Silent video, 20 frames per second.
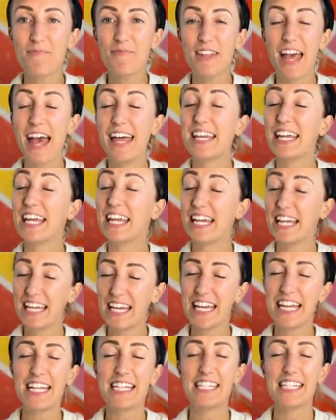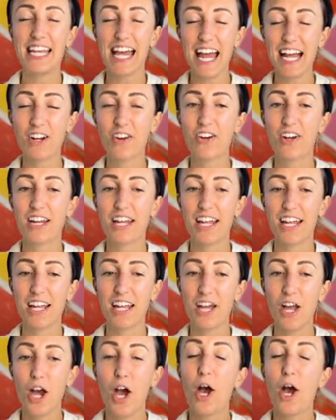and in integrity